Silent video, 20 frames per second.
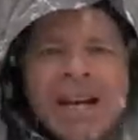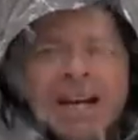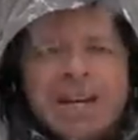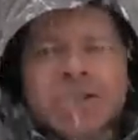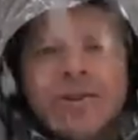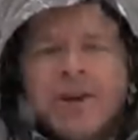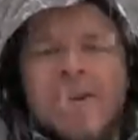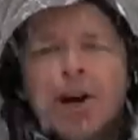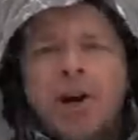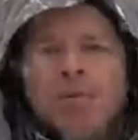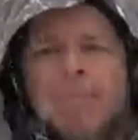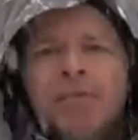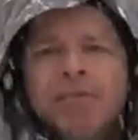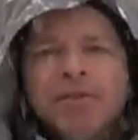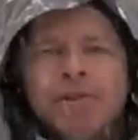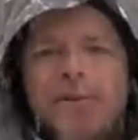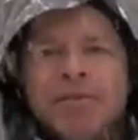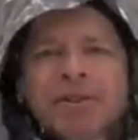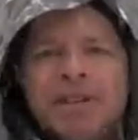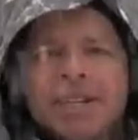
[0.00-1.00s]
So I hope a
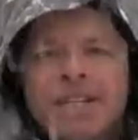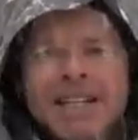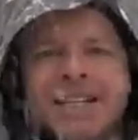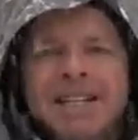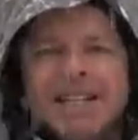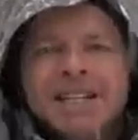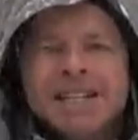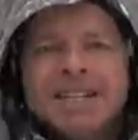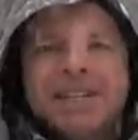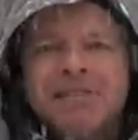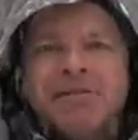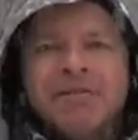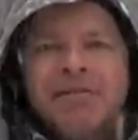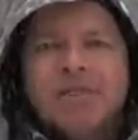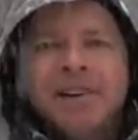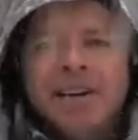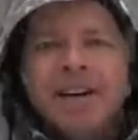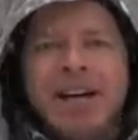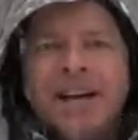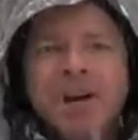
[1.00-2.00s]
few of these hints have
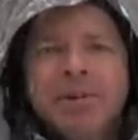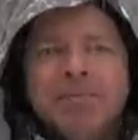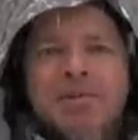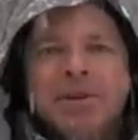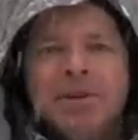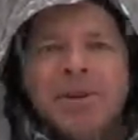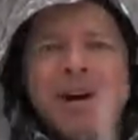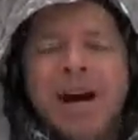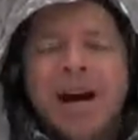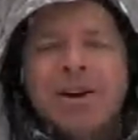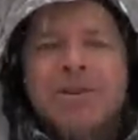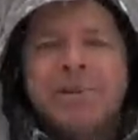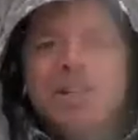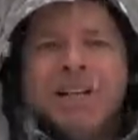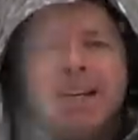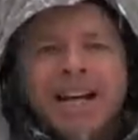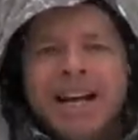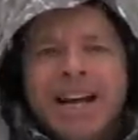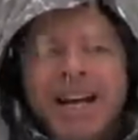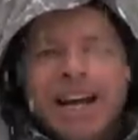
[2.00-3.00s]
helped you out.
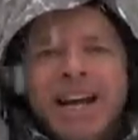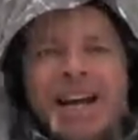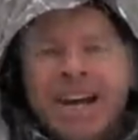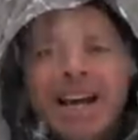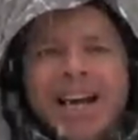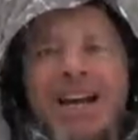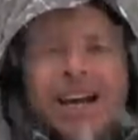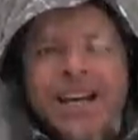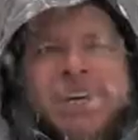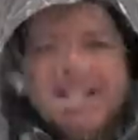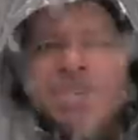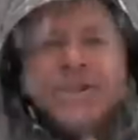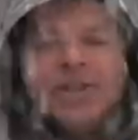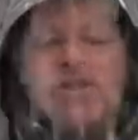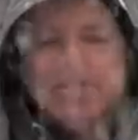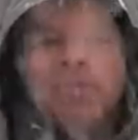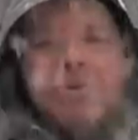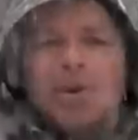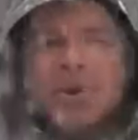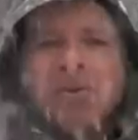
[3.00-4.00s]
And
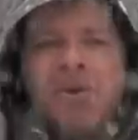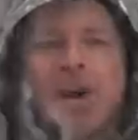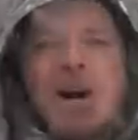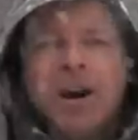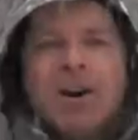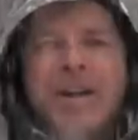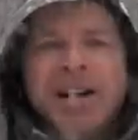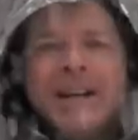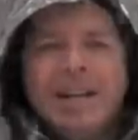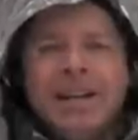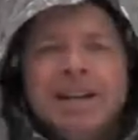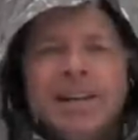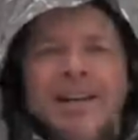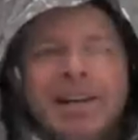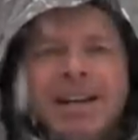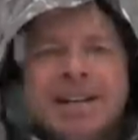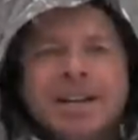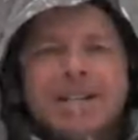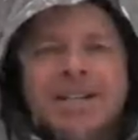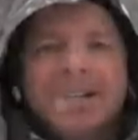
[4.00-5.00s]
should you require any
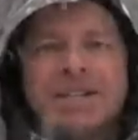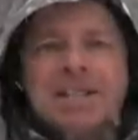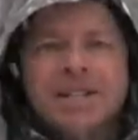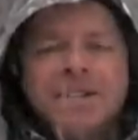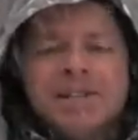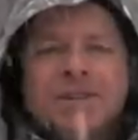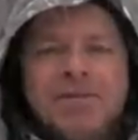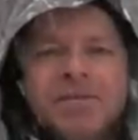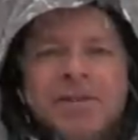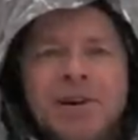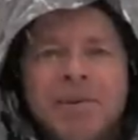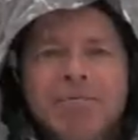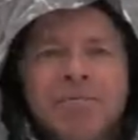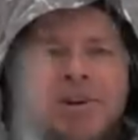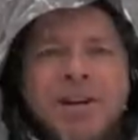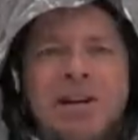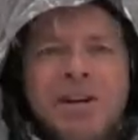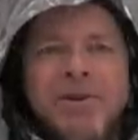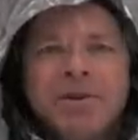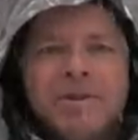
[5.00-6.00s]
assistance from
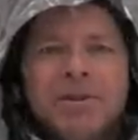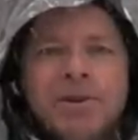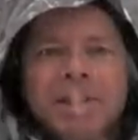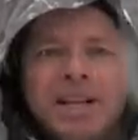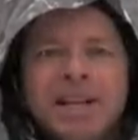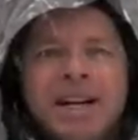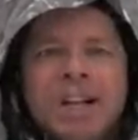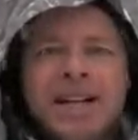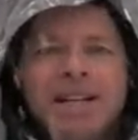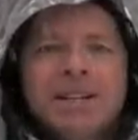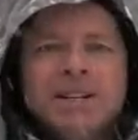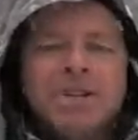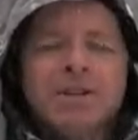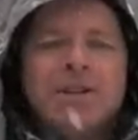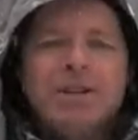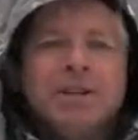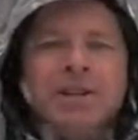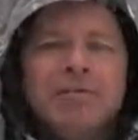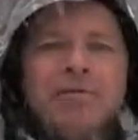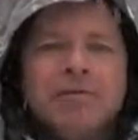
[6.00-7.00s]
me or need any
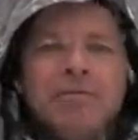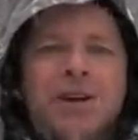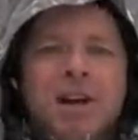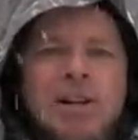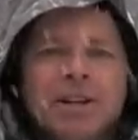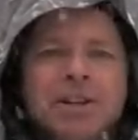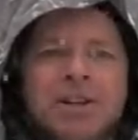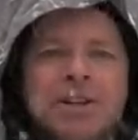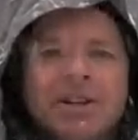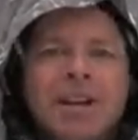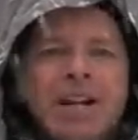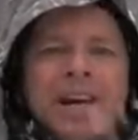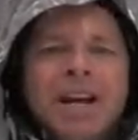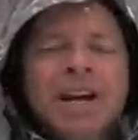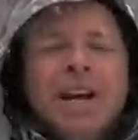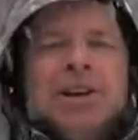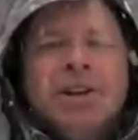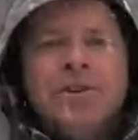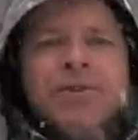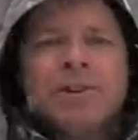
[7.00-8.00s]
additional information,
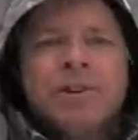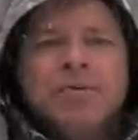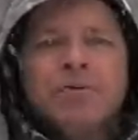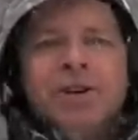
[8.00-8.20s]
you can